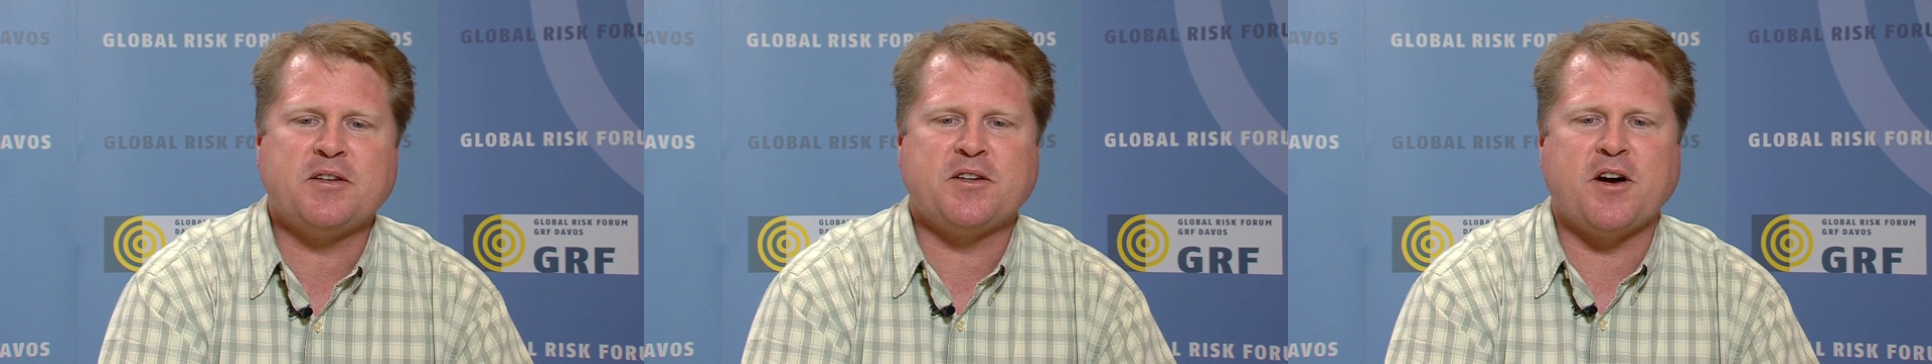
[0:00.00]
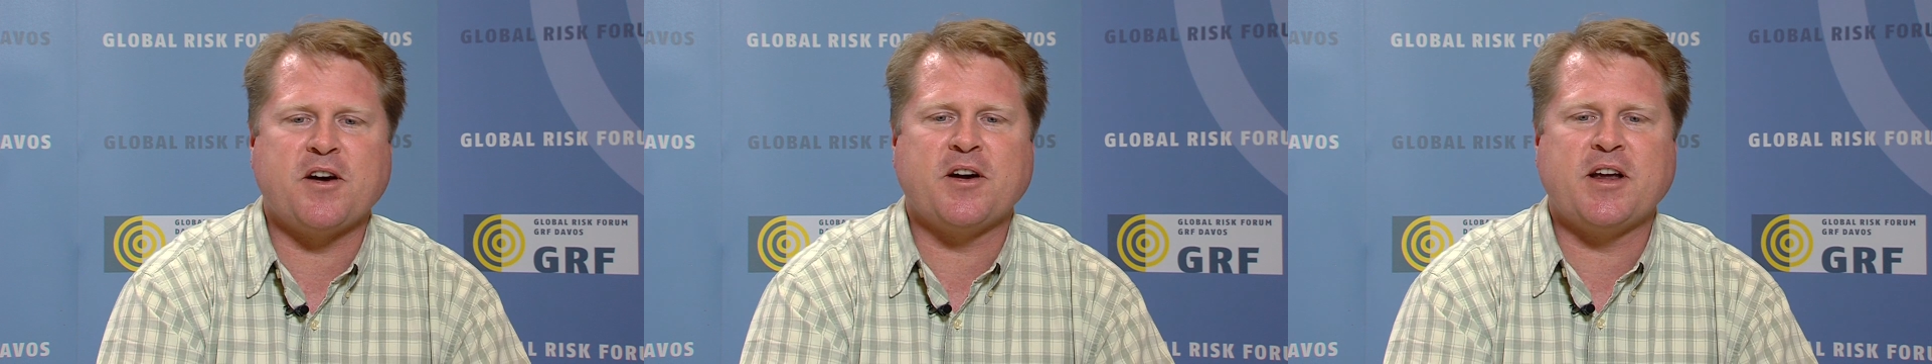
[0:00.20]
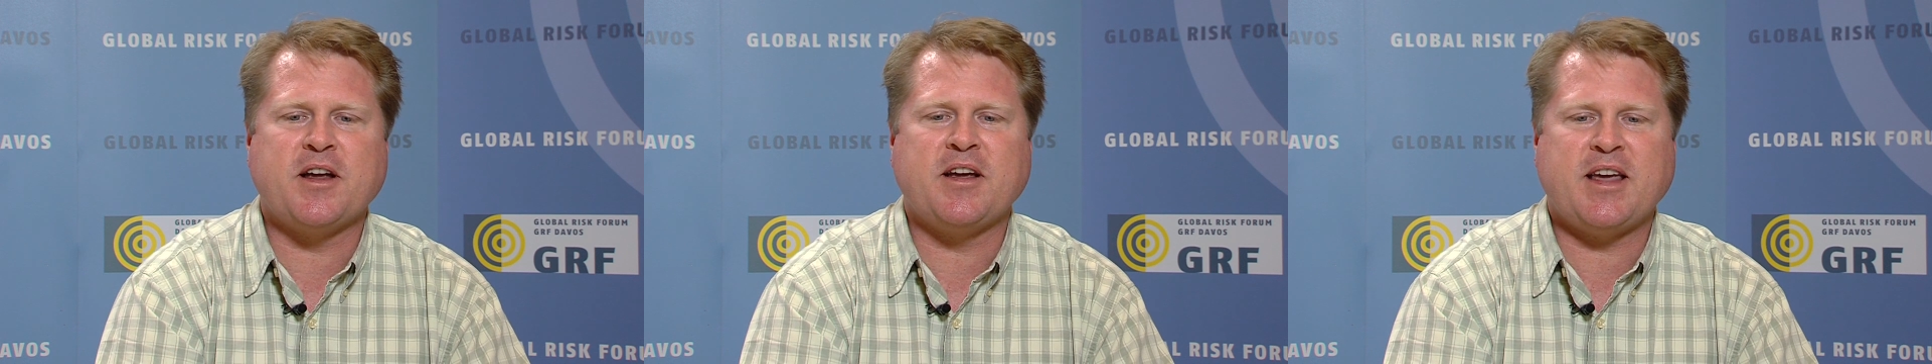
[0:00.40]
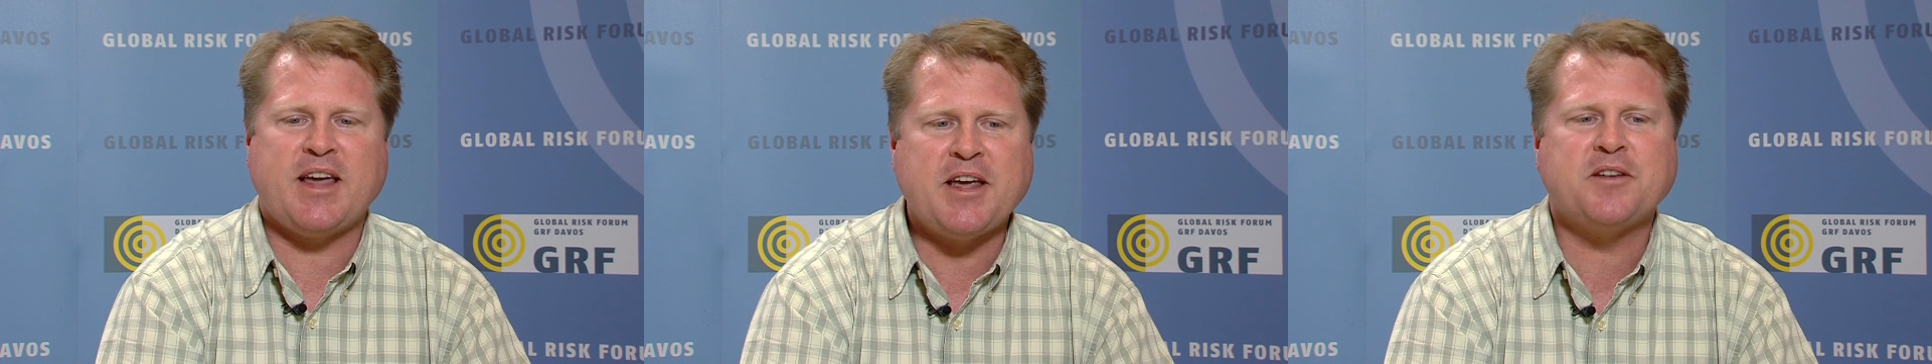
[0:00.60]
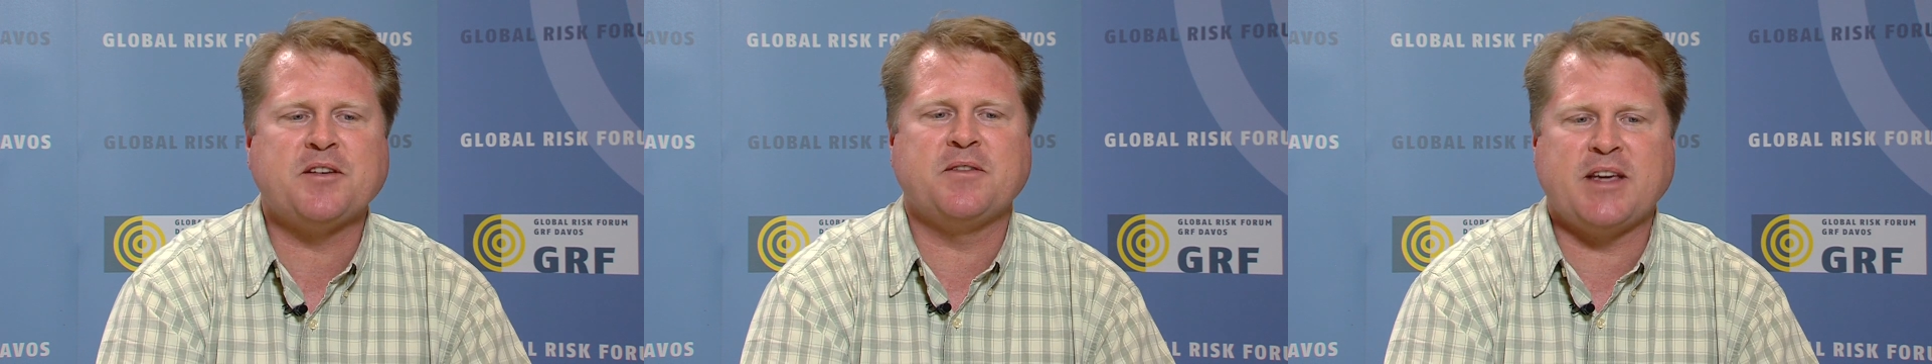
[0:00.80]
targeting
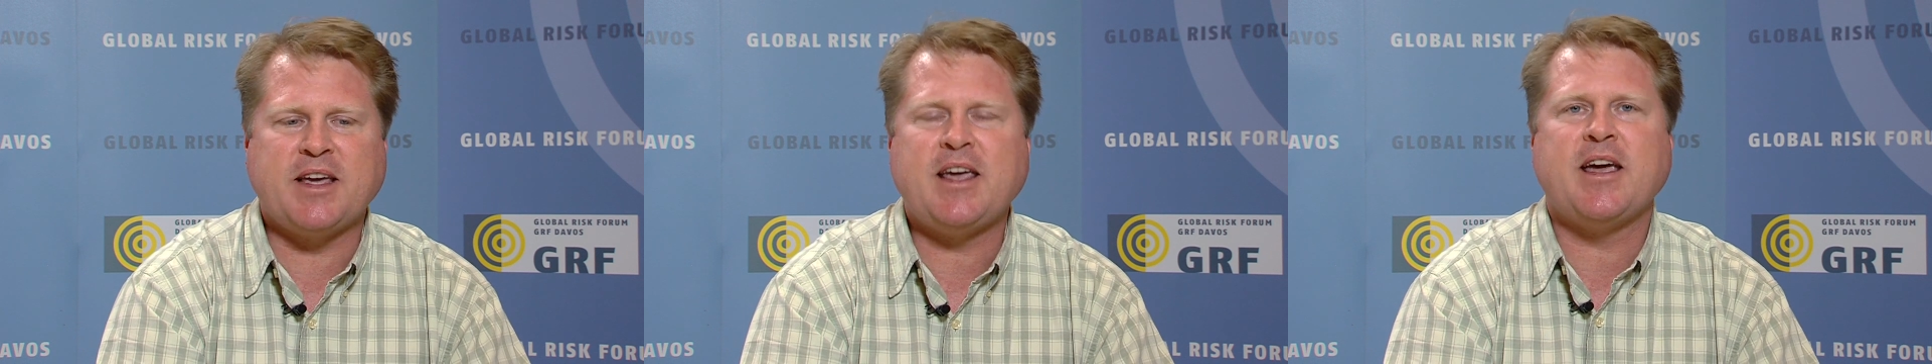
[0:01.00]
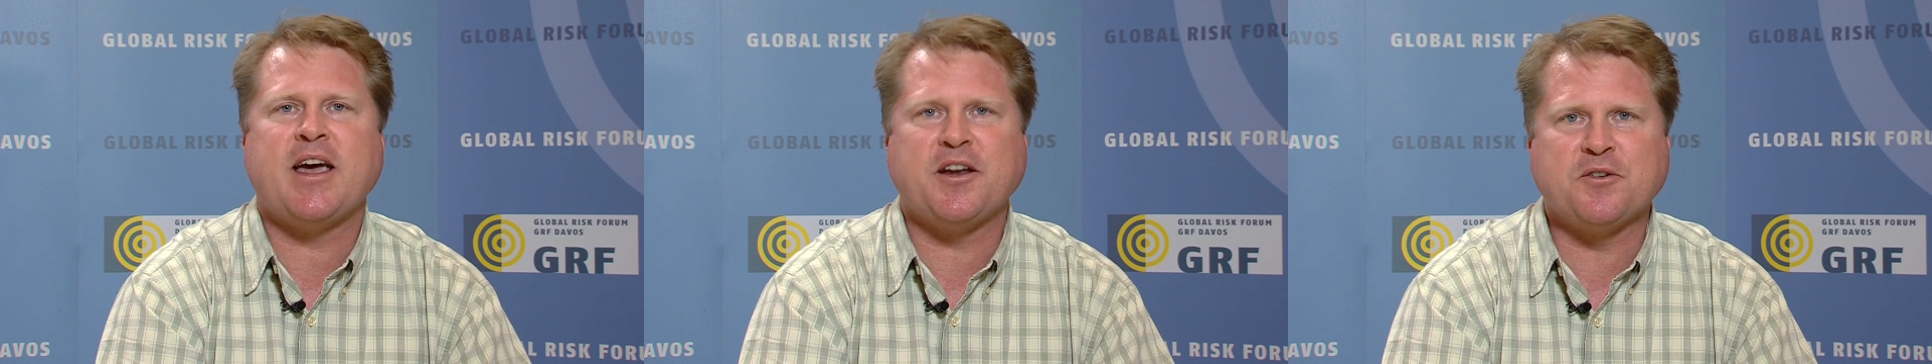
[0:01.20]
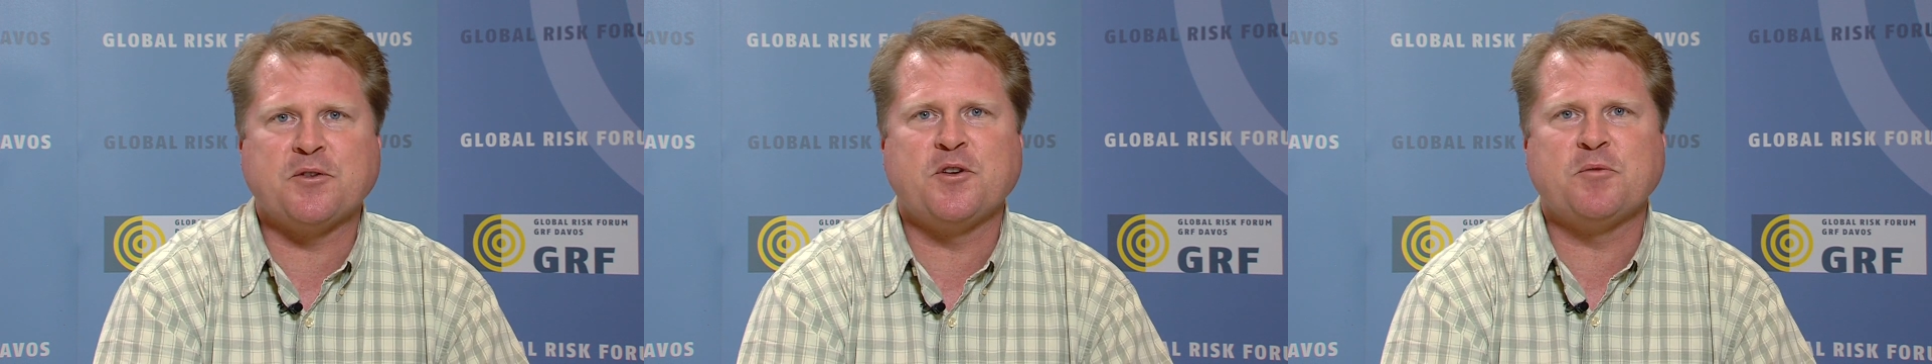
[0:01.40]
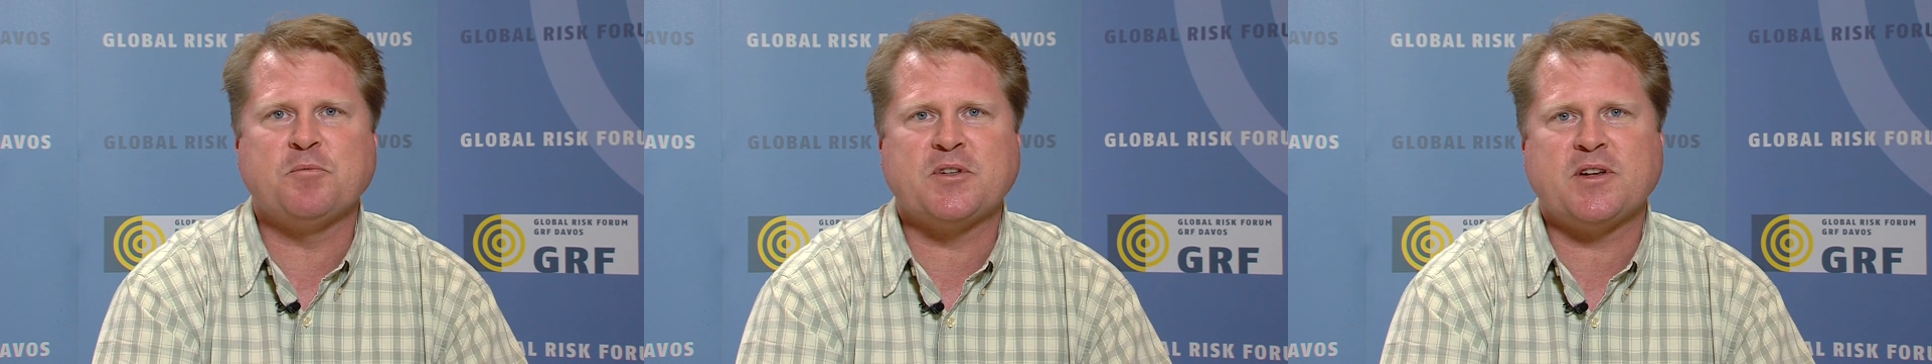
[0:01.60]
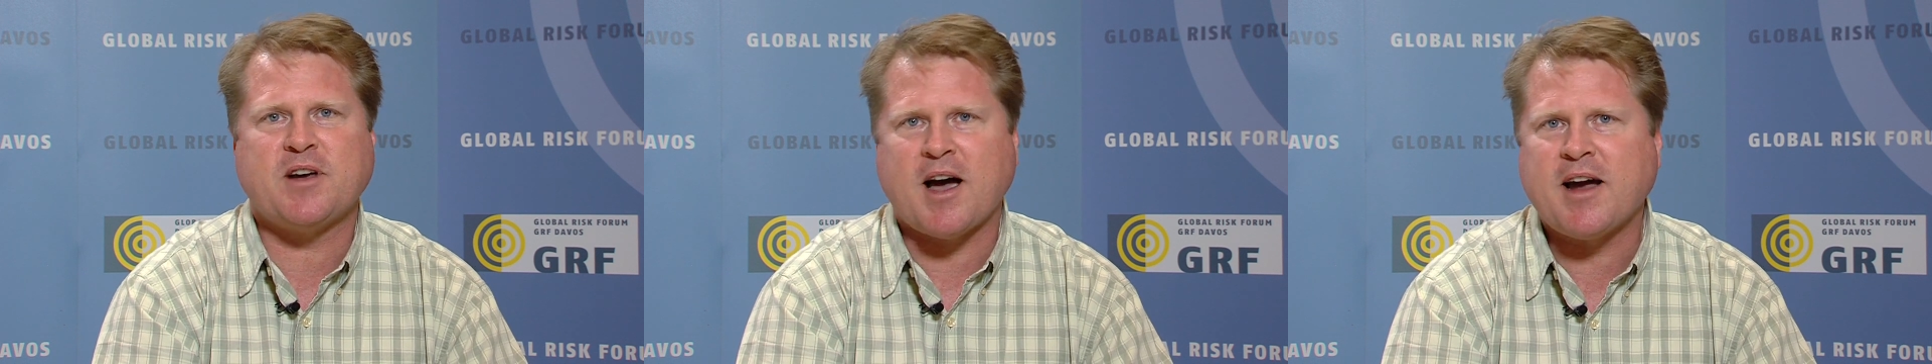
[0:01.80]
each of the key age
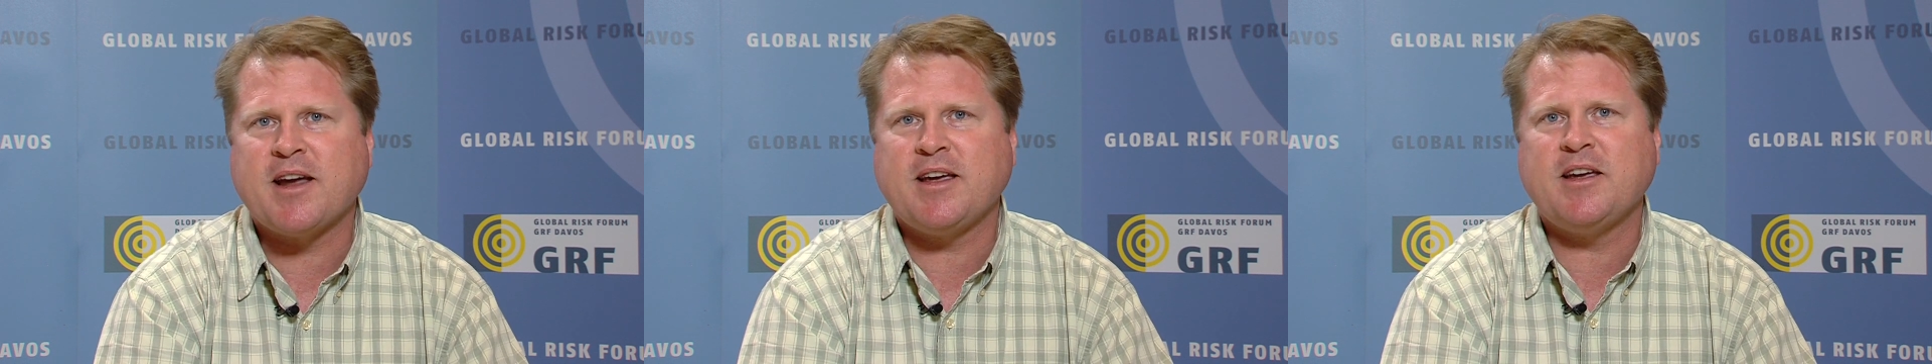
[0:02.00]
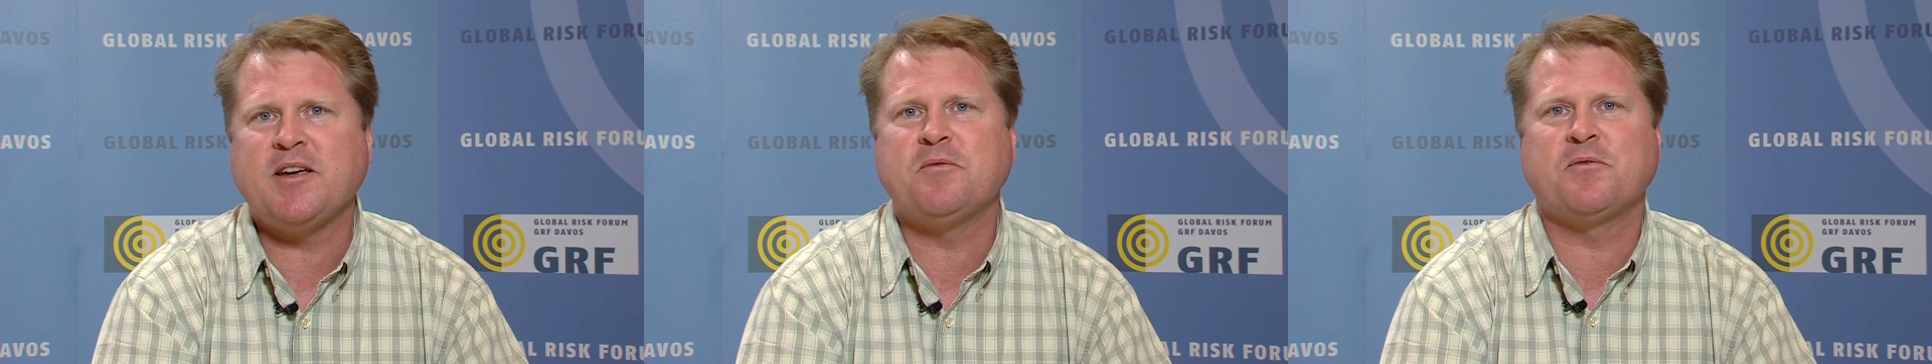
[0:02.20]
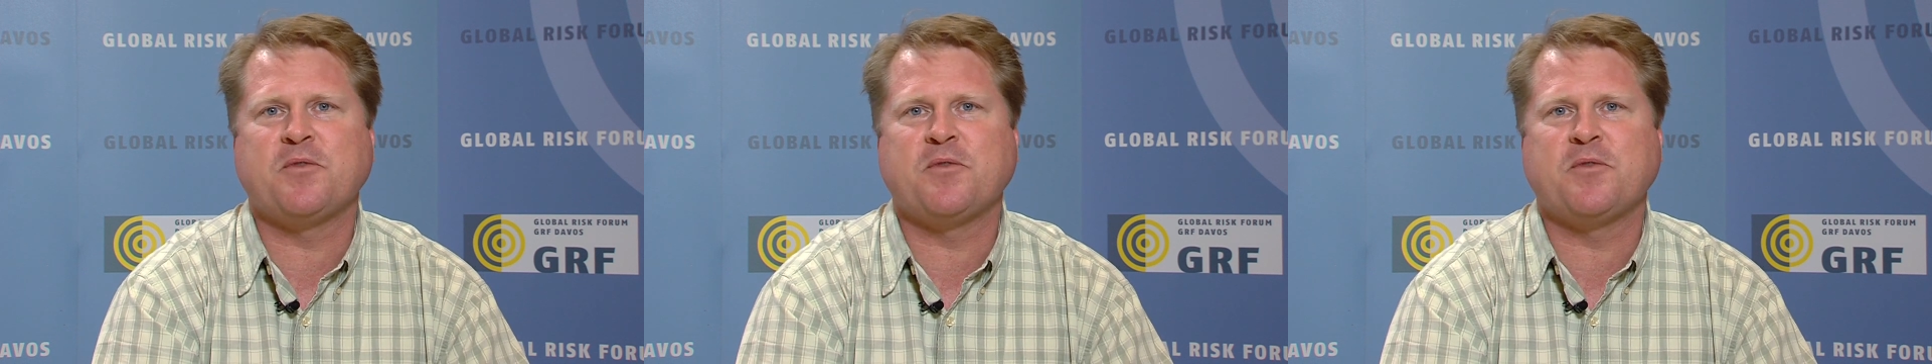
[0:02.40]
groups, i.e.